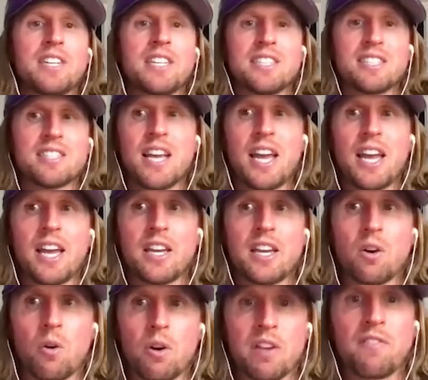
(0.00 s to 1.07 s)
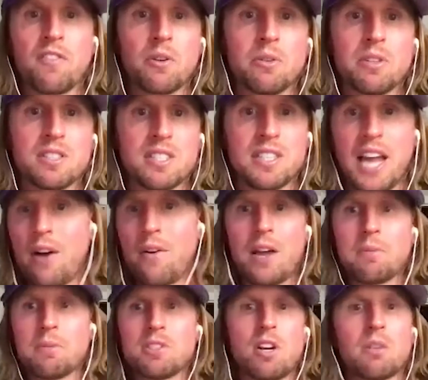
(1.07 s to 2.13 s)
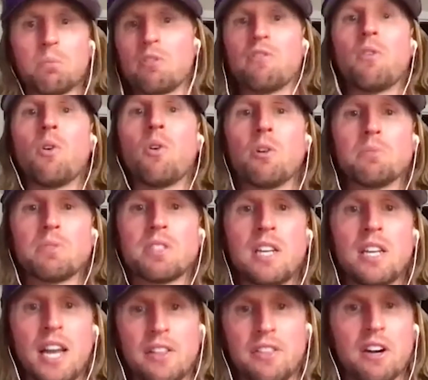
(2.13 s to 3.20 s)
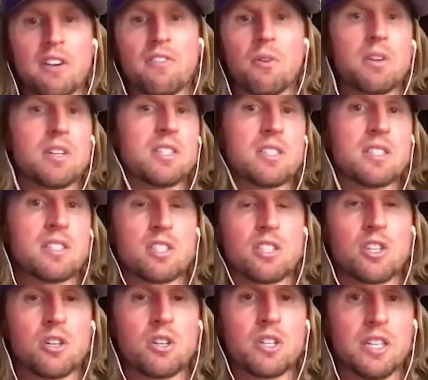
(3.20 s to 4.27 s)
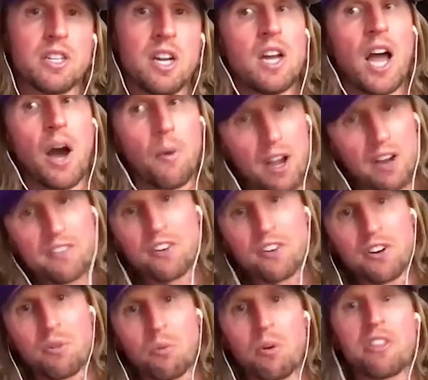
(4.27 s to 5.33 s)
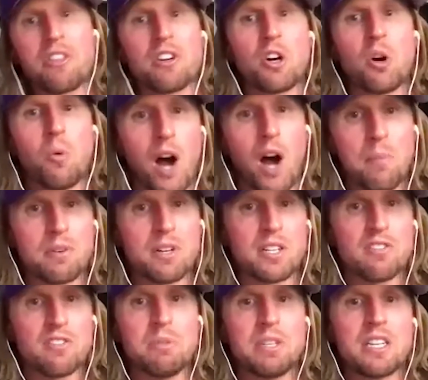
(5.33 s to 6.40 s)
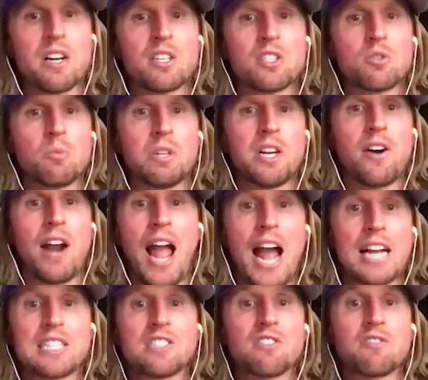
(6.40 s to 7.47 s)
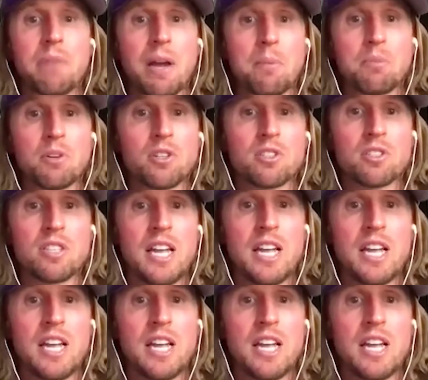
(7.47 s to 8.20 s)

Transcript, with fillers: any say or influence in how Amazon performs, and therefore it is a security. However, with a cooperative, because we are active members,